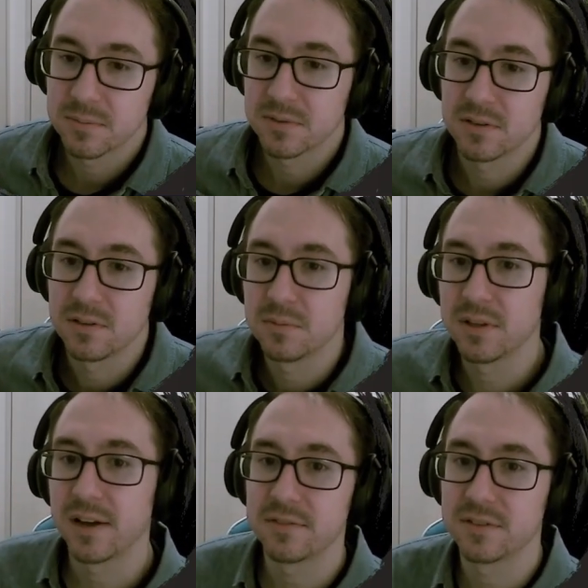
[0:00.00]
So you really
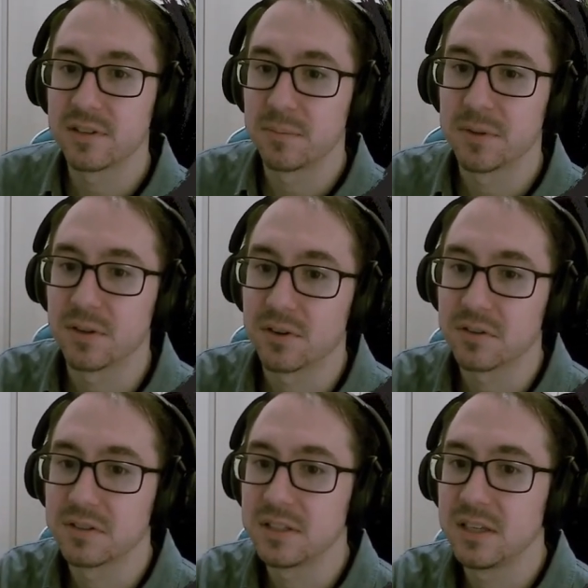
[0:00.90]
have to stop the
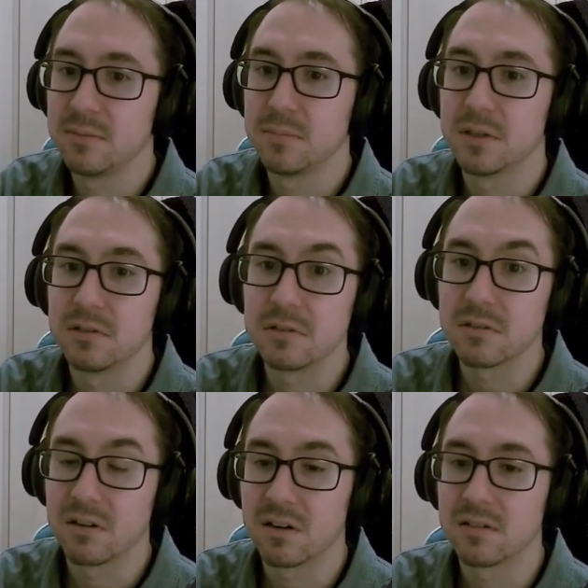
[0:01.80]
early mill
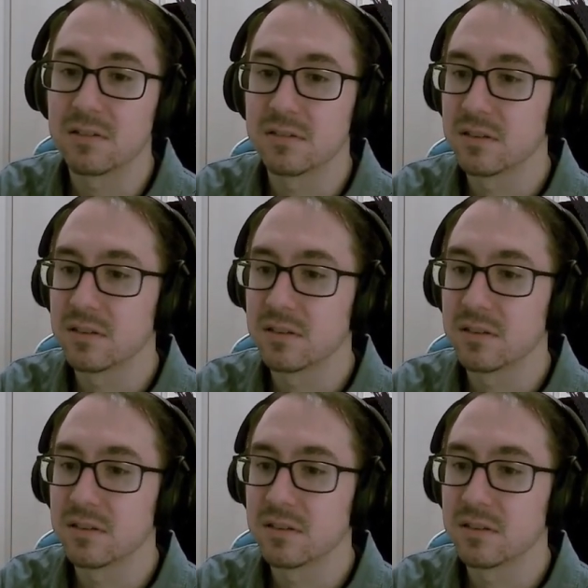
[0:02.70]
cards